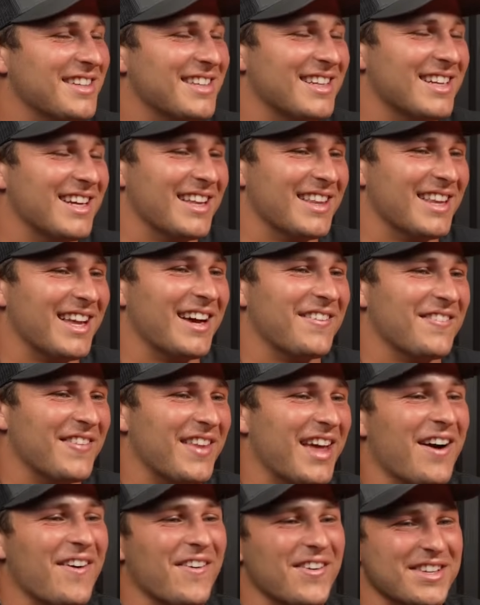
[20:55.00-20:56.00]

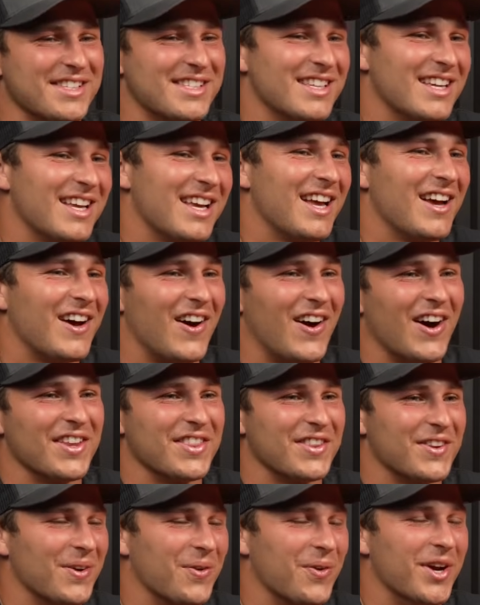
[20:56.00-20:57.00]
That was on
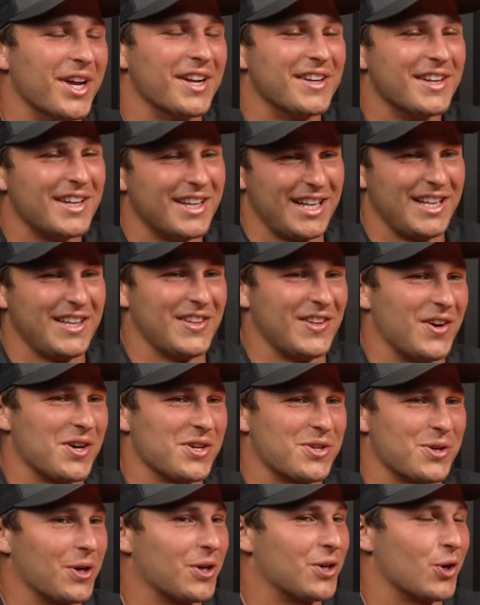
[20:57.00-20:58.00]
three. Long
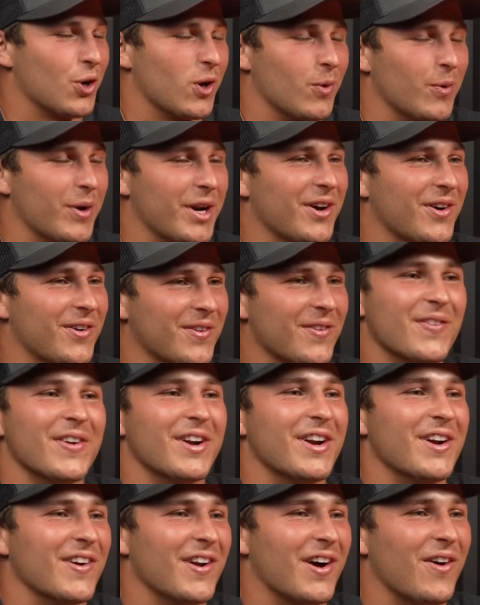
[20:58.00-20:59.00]
story short, we don't
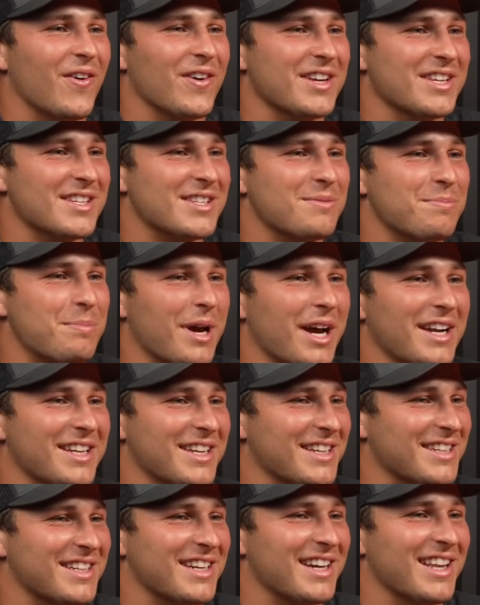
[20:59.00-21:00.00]
always pay
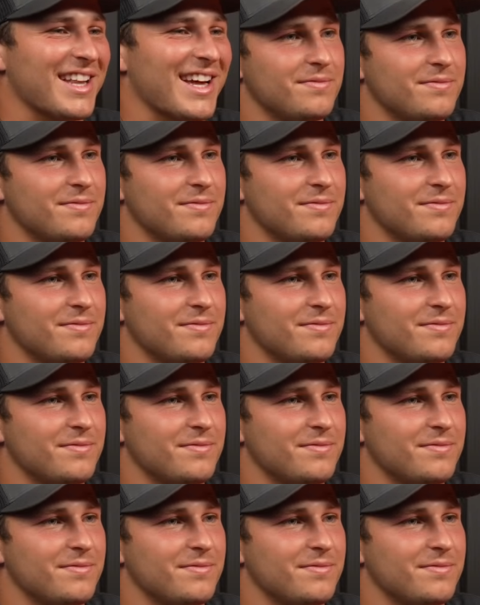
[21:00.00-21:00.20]
attention to that.